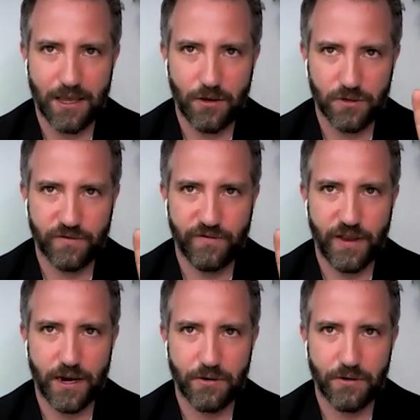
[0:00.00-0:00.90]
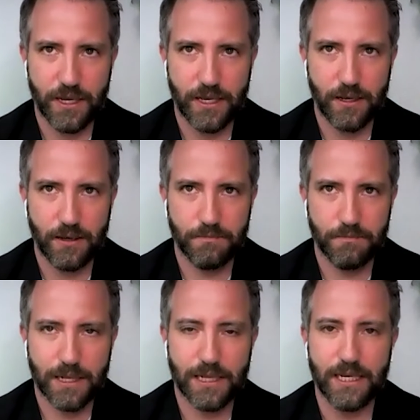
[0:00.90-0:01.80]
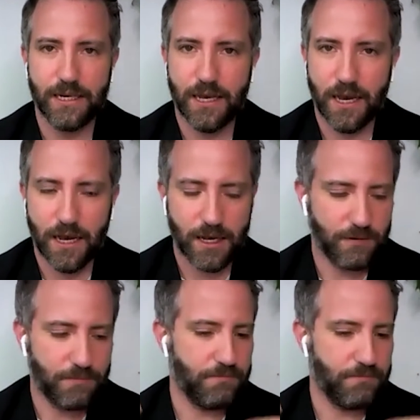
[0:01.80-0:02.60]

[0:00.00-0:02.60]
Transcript: who's very clean cut,